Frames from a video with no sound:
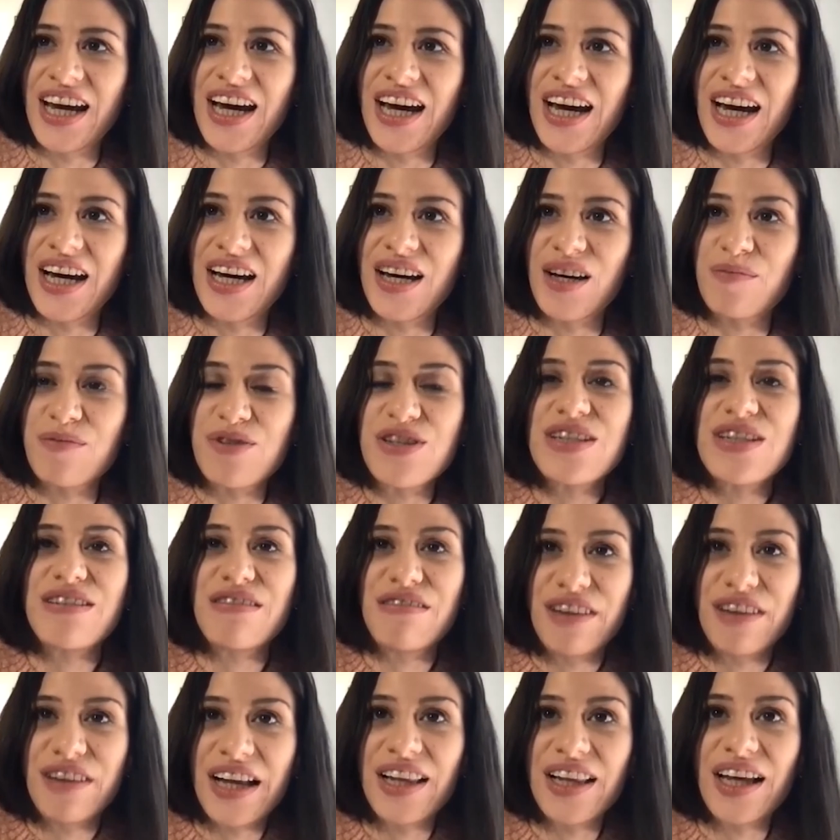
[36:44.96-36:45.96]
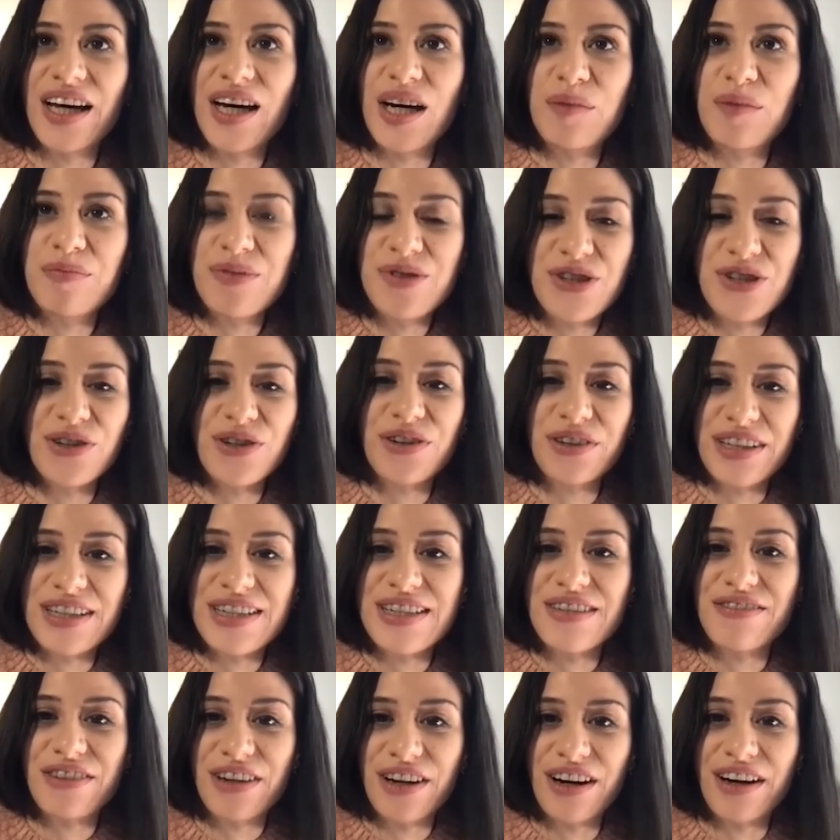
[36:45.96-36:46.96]
to develop journalists
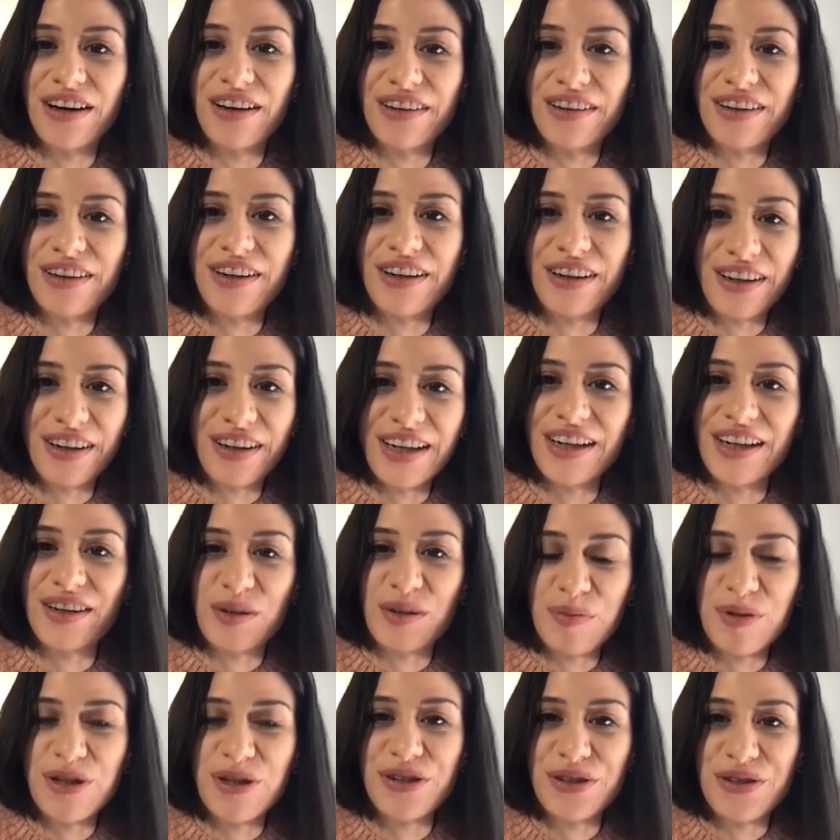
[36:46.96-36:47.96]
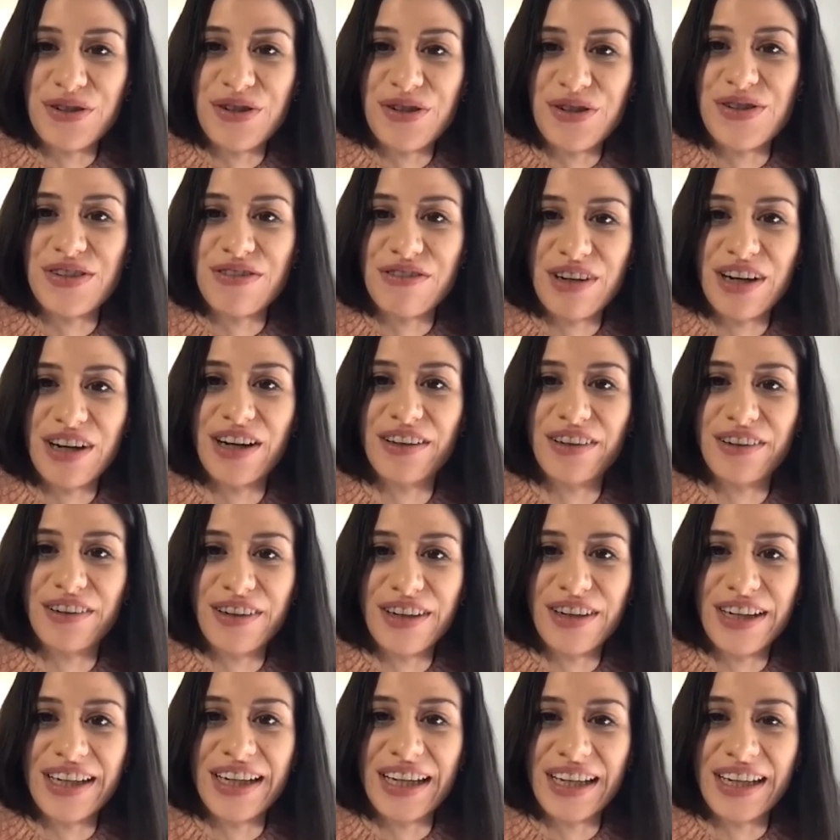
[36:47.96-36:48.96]
of color and other producers of color,
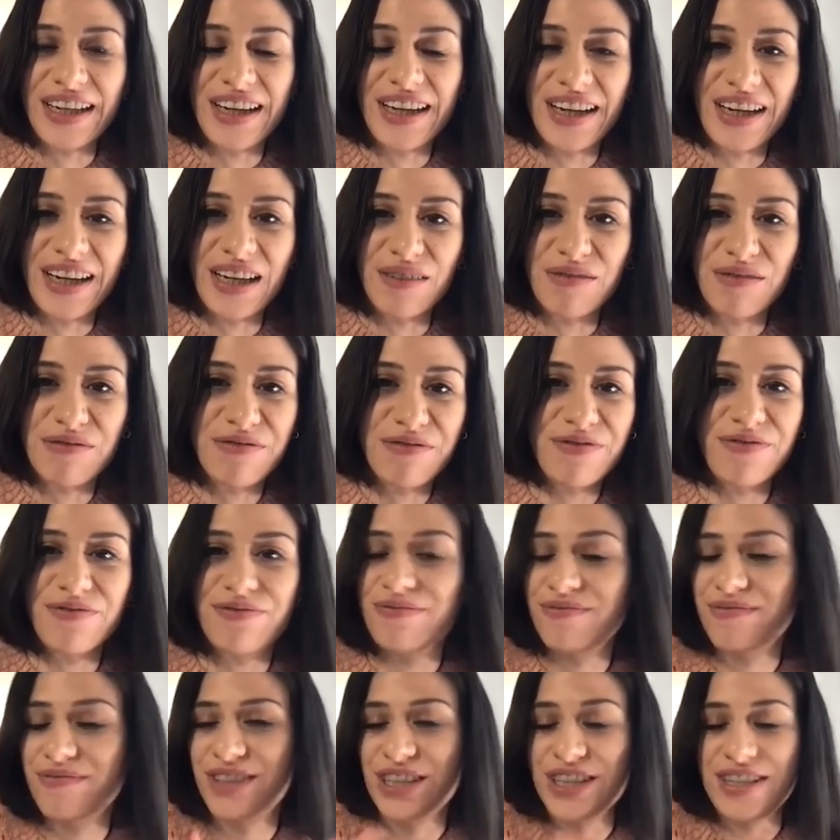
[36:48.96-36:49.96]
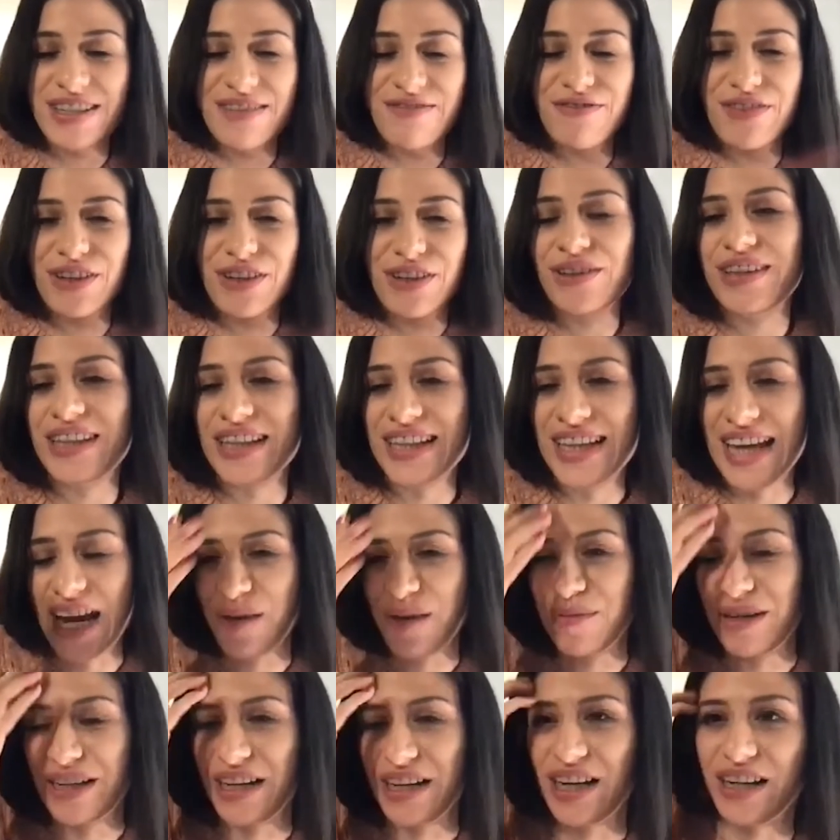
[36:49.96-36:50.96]
and it just filled the
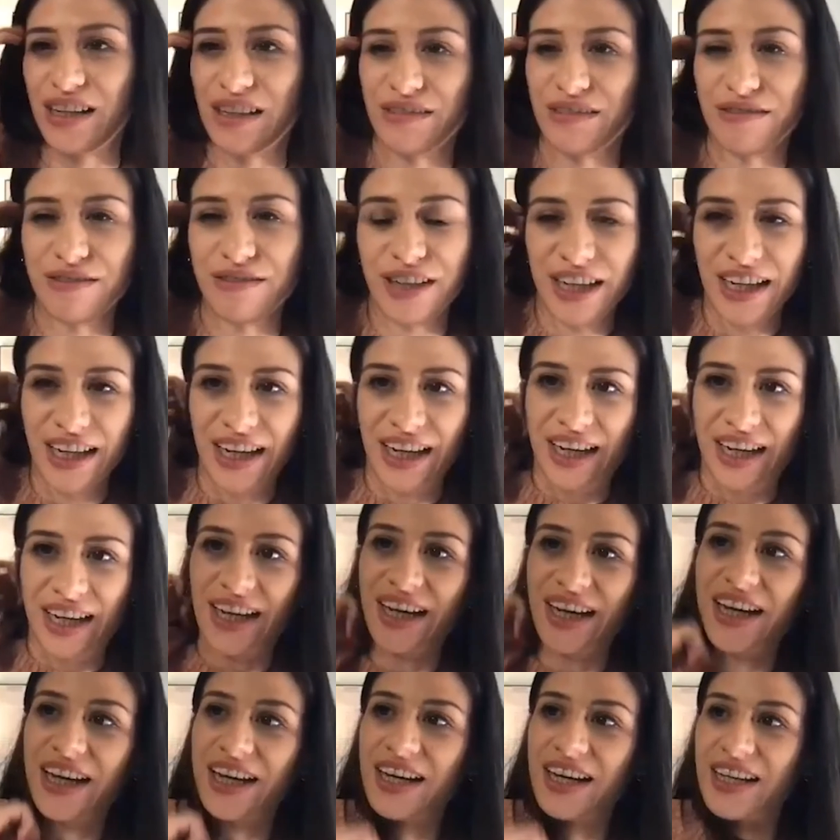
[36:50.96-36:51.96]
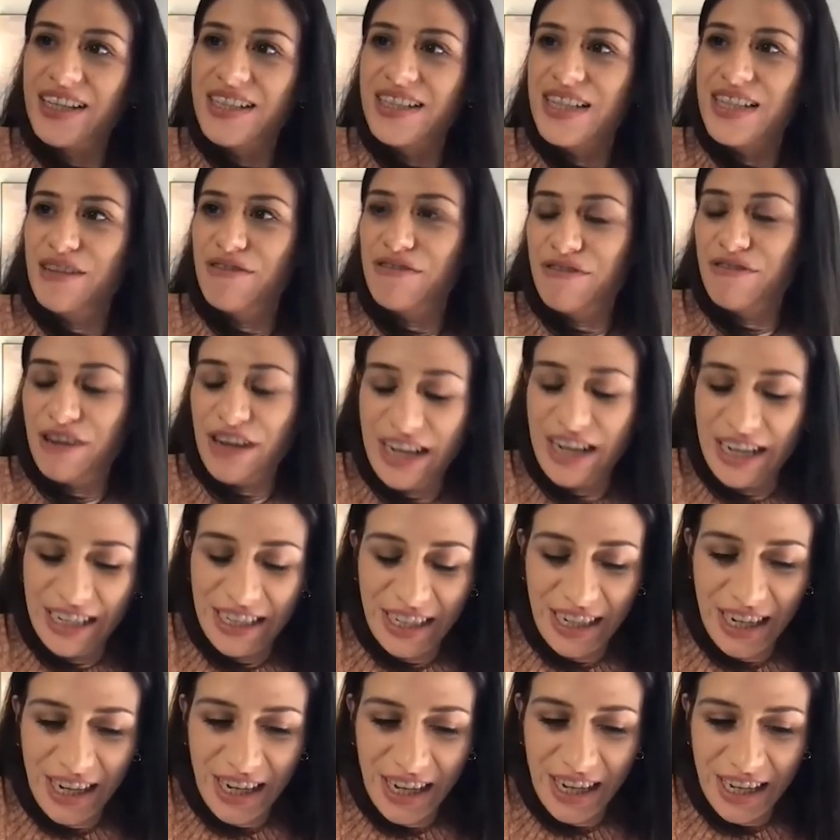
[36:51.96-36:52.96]
gamut of different
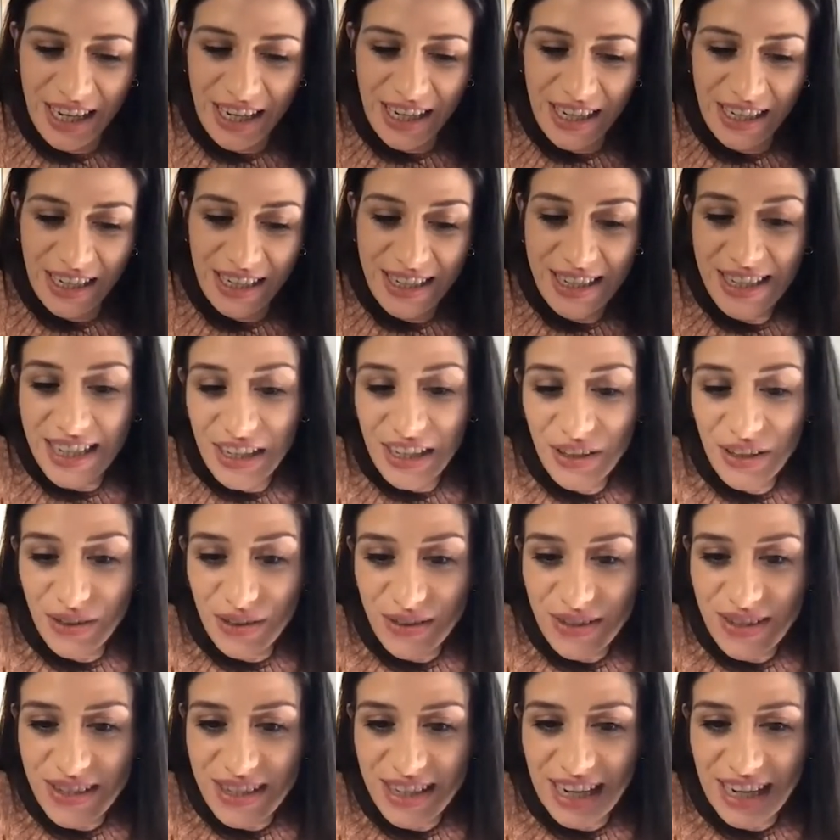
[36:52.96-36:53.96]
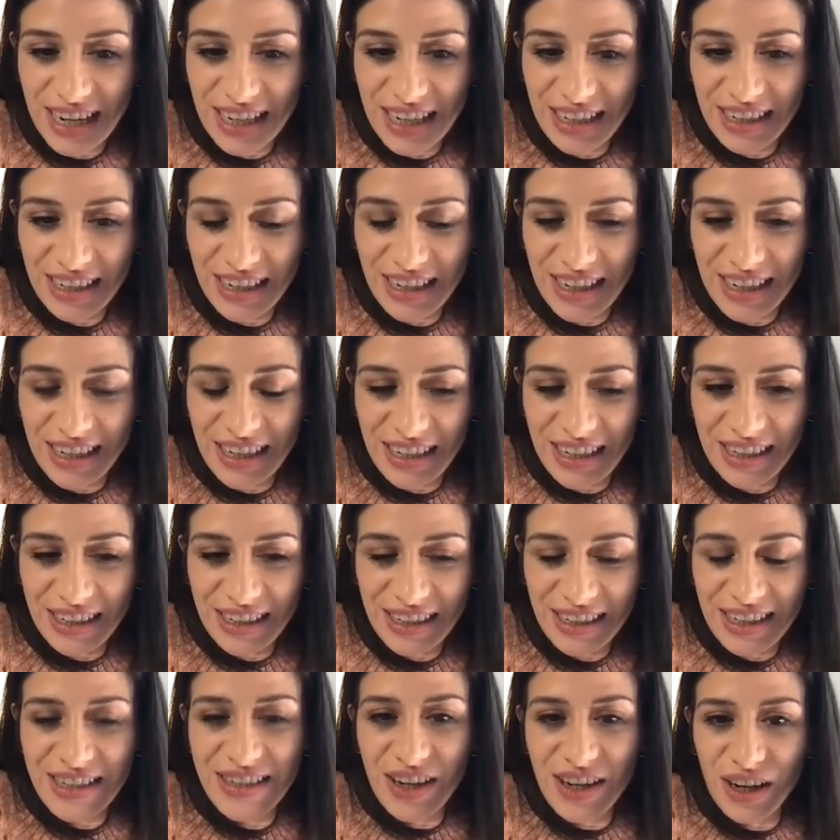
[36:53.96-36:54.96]
skills that
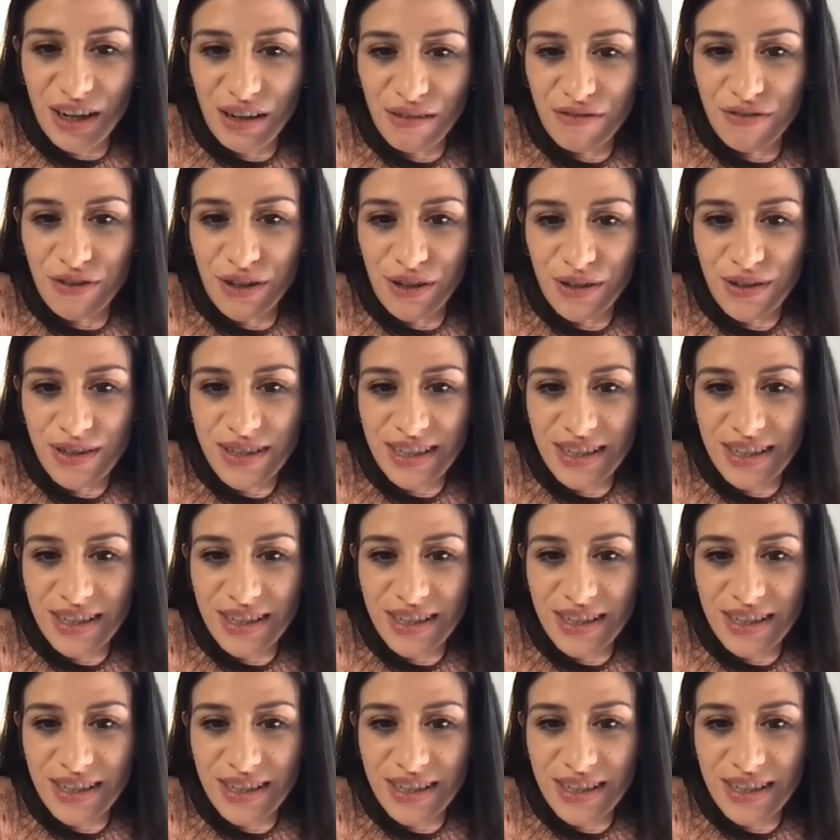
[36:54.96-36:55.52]
it taught folks.